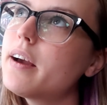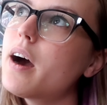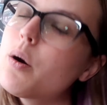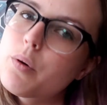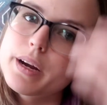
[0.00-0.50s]

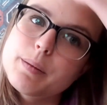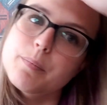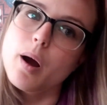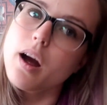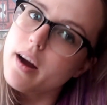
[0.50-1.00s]
a work in
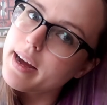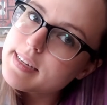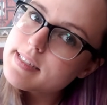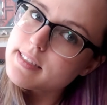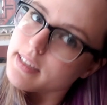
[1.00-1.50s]

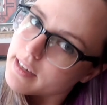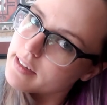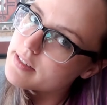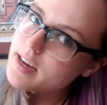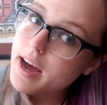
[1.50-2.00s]
progress
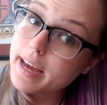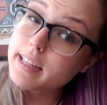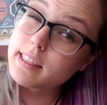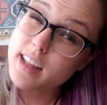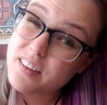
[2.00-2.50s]
because I
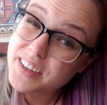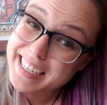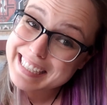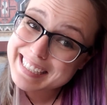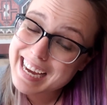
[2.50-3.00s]
love
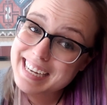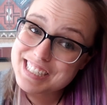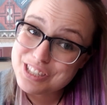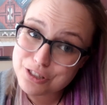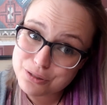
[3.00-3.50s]
it. I
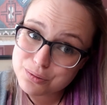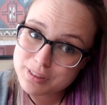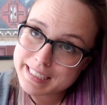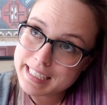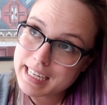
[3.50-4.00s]
do.
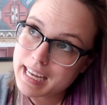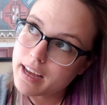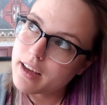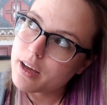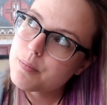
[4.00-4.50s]

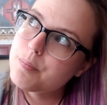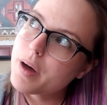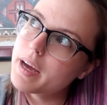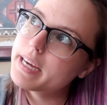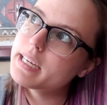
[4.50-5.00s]

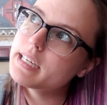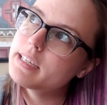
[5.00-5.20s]
But